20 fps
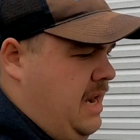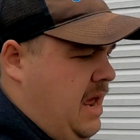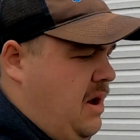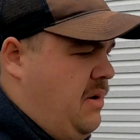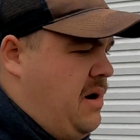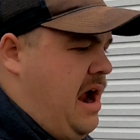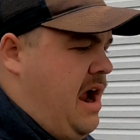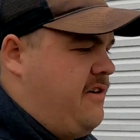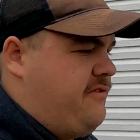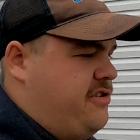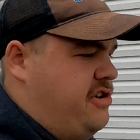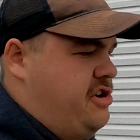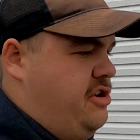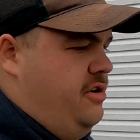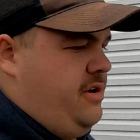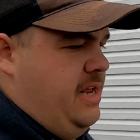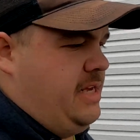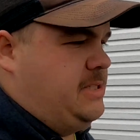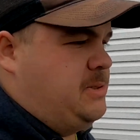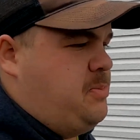Now, our
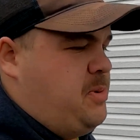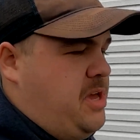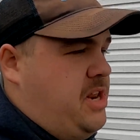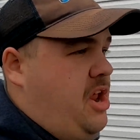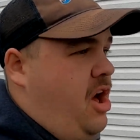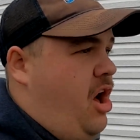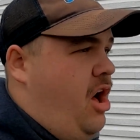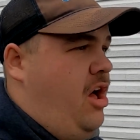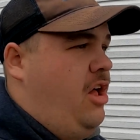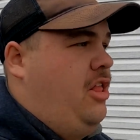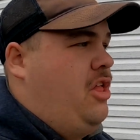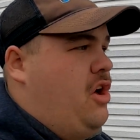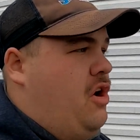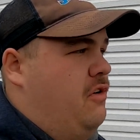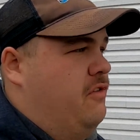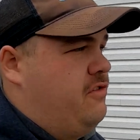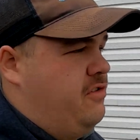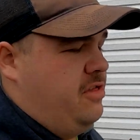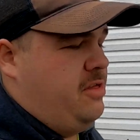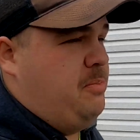afternoon has been all
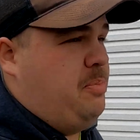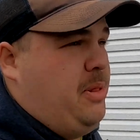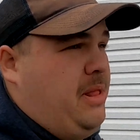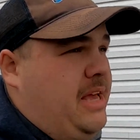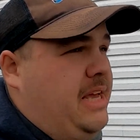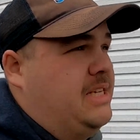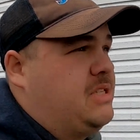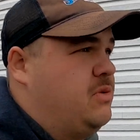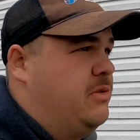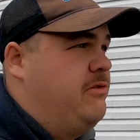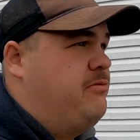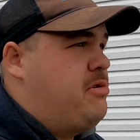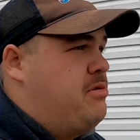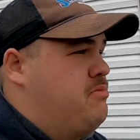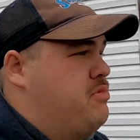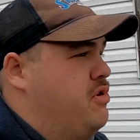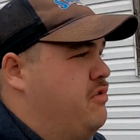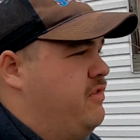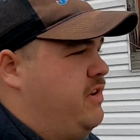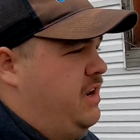over the place. We've
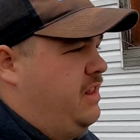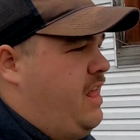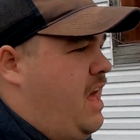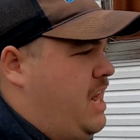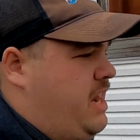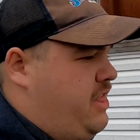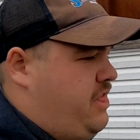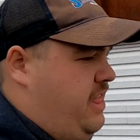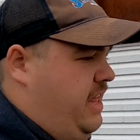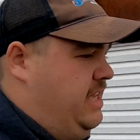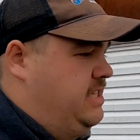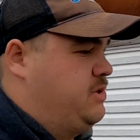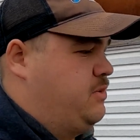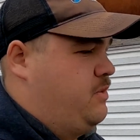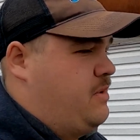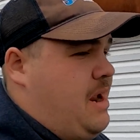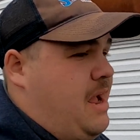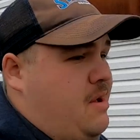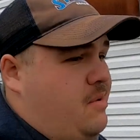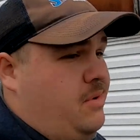been moving a lot of things
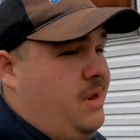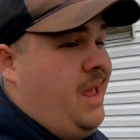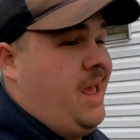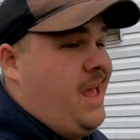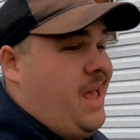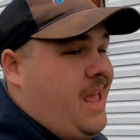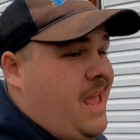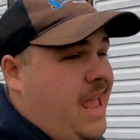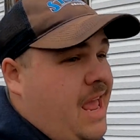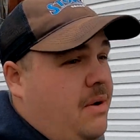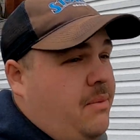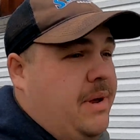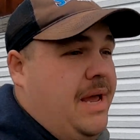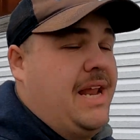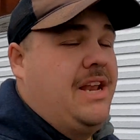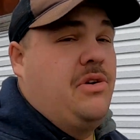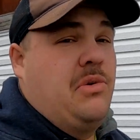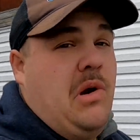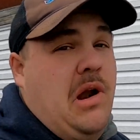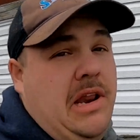around, and we
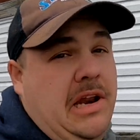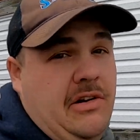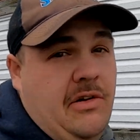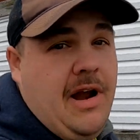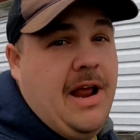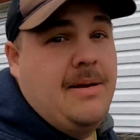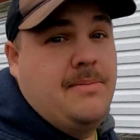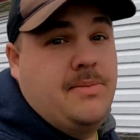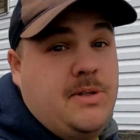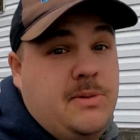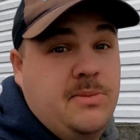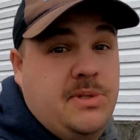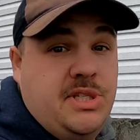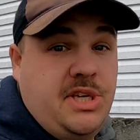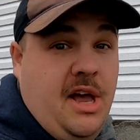had to run and grab some